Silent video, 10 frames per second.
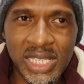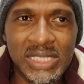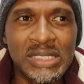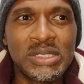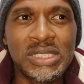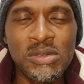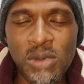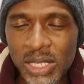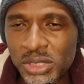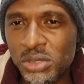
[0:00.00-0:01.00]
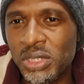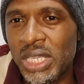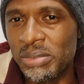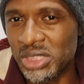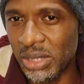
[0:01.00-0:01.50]
Kaizer Chiefs still wants to
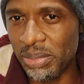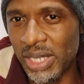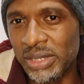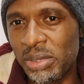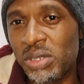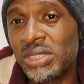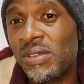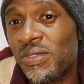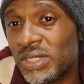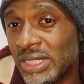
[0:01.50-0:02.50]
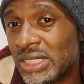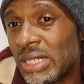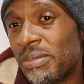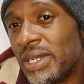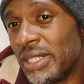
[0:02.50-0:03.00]
keep Sheppard because they're forcing
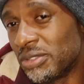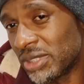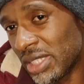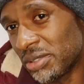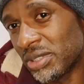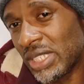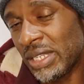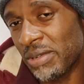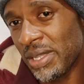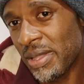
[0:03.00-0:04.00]
Sheppard and so on so anyway.